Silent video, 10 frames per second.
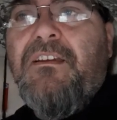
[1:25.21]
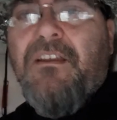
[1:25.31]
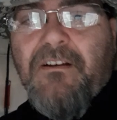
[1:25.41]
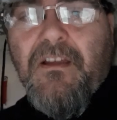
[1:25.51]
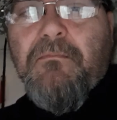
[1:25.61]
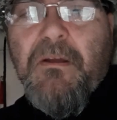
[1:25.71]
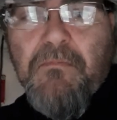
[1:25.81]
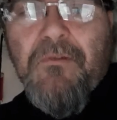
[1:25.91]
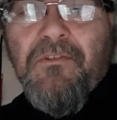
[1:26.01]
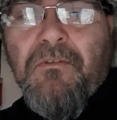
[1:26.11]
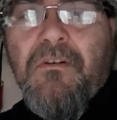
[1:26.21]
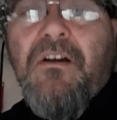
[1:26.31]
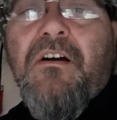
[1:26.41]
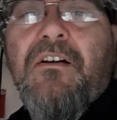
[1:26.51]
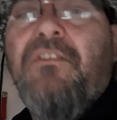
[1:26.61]
Get it out of my bro's
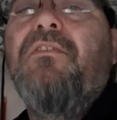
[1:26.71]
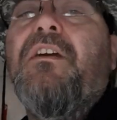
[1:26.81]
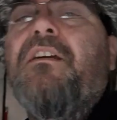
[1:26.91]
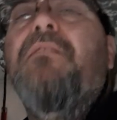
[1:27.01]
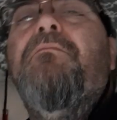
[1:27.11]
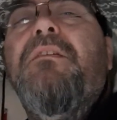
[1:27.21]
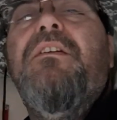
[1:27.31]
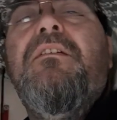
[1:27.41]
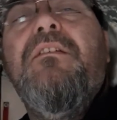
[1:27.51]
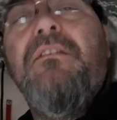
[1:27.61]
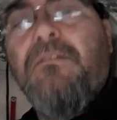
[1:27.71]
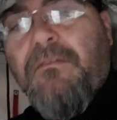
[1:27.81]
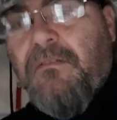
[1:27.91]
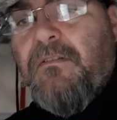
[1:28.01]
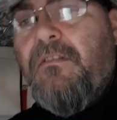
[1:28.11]
garage so I can be
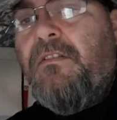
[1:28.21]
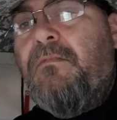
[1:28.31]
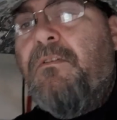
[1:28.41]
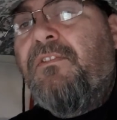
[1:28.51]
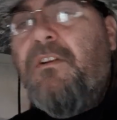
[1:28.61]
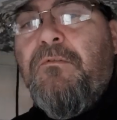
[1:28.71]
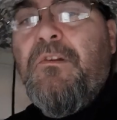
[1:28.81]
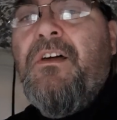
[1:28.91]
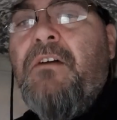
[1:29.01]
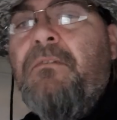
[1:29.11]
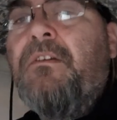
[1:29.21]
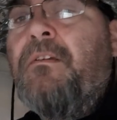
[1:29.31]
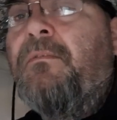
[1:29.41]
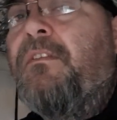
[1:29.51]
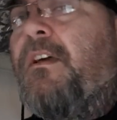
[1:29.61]
a little more self-reliant when it
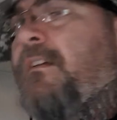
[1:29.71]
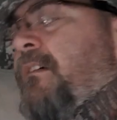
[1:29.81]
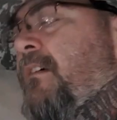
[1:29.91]
comes to that.